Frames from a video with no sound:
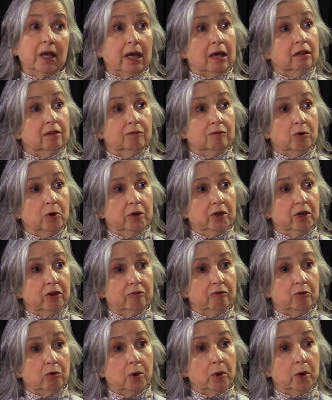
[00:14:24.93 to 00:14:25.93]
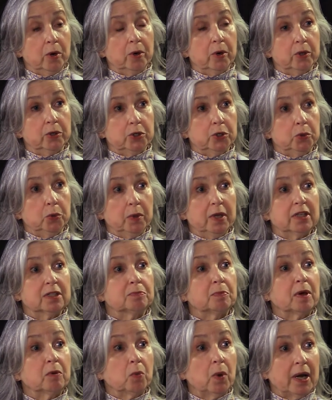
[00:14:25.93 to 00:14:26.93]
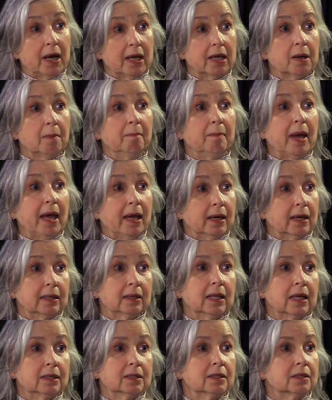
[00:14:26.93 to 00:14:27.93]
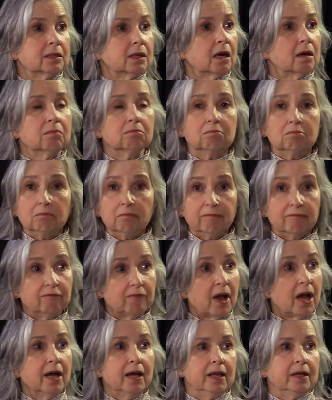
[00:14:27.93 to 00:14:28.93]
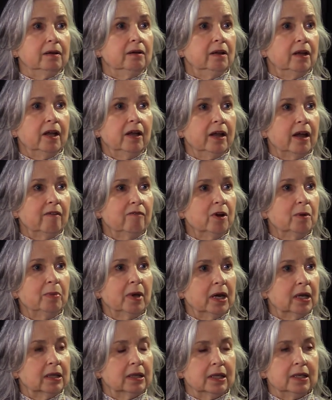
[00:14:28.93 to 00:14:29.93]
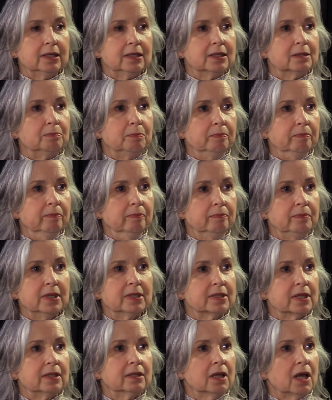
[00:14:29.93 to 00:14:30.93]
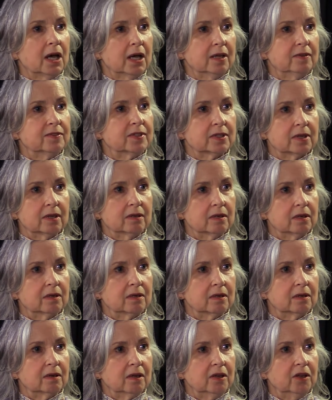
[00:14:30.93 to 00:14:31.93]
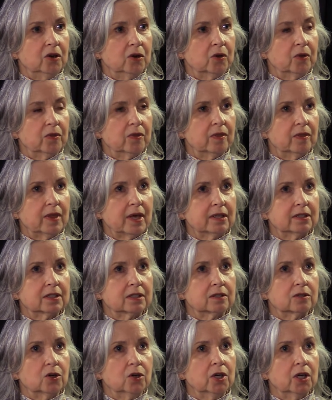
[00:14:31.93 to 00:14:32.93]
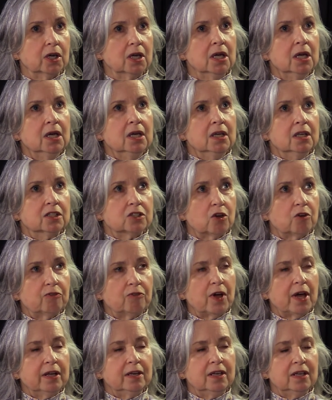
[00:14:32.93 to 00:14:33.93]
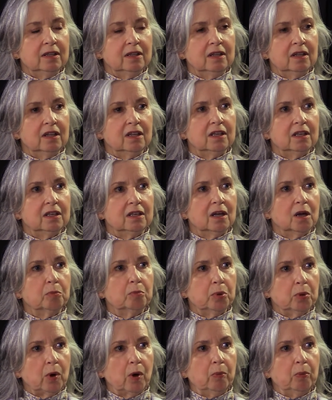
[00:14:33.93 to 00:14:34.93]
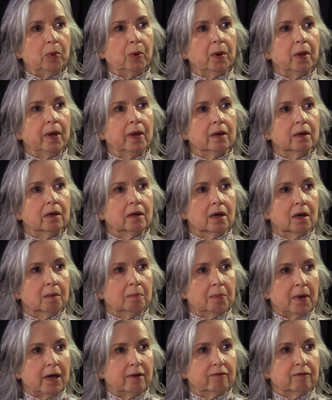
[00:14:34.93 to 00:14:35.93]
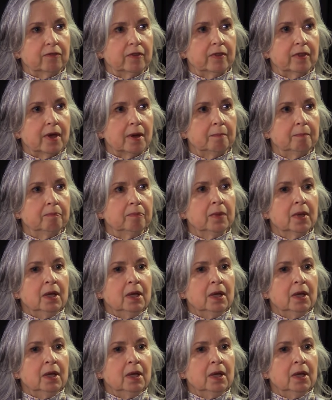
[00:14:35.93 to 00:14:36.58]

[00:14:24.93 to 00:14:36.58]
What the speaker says: California for 2 weeks, but when I come back, I'd like to start. Fine. Everybody leads busy lives, and you know, that's good. So finding the appropriate pet for them.